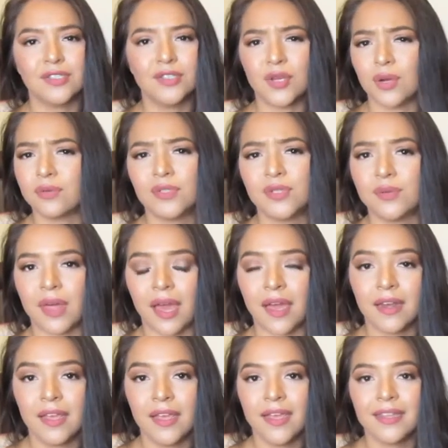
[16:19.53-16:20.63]
Don't do that.
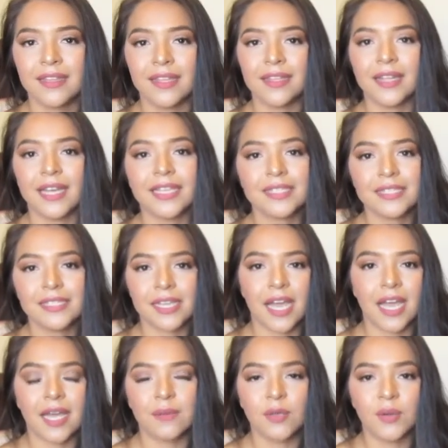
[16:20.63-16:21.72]
The less
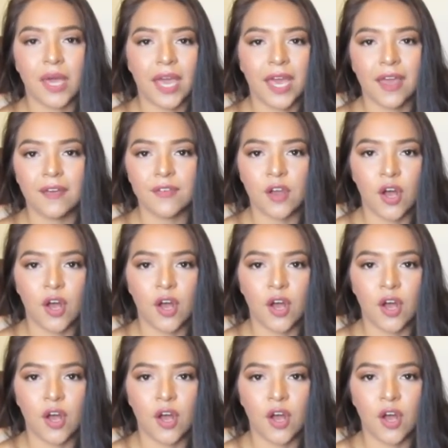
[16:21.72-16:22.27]
time you have